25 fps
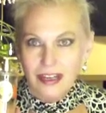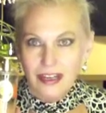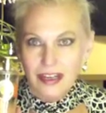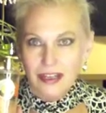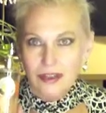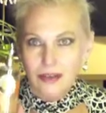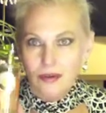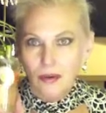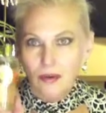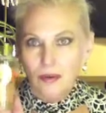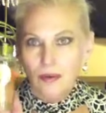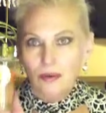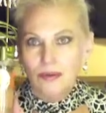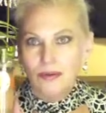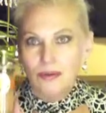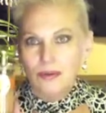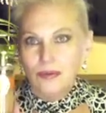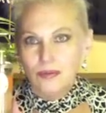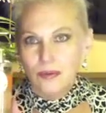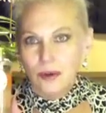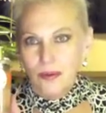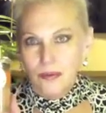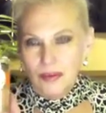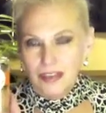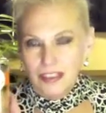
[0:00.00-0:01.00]
an older
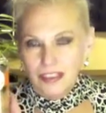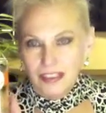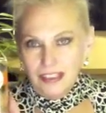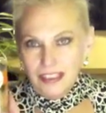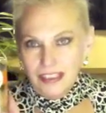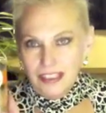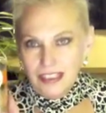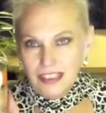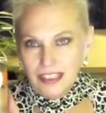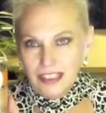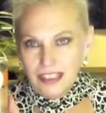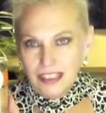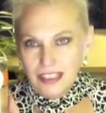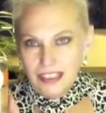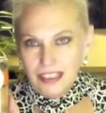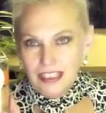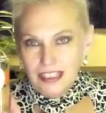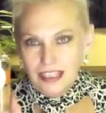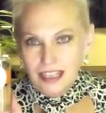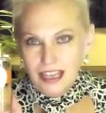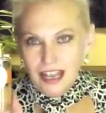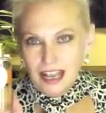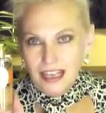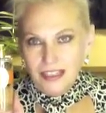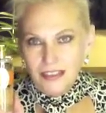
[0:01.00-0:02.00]
woman
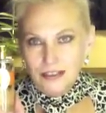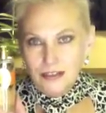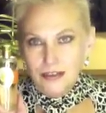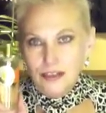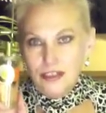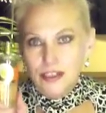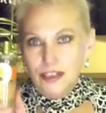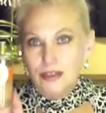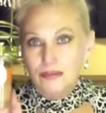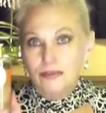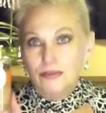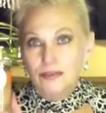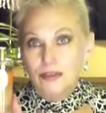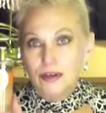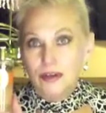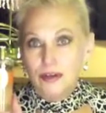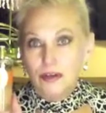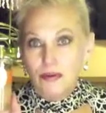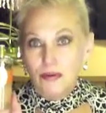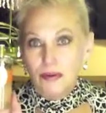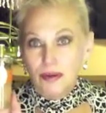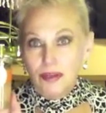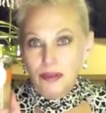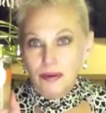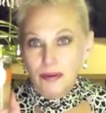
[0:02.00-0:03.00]
and your children are
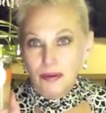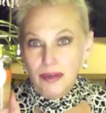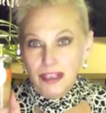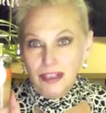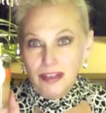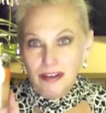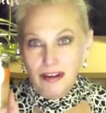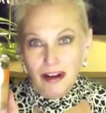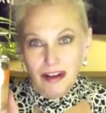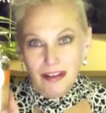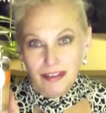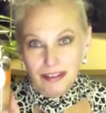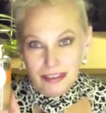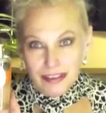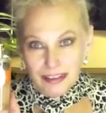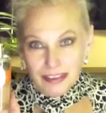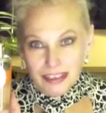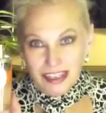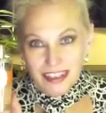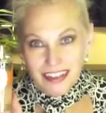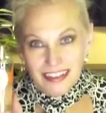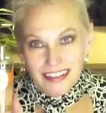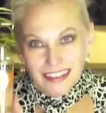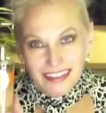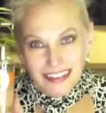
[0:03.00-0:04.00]
going away to college.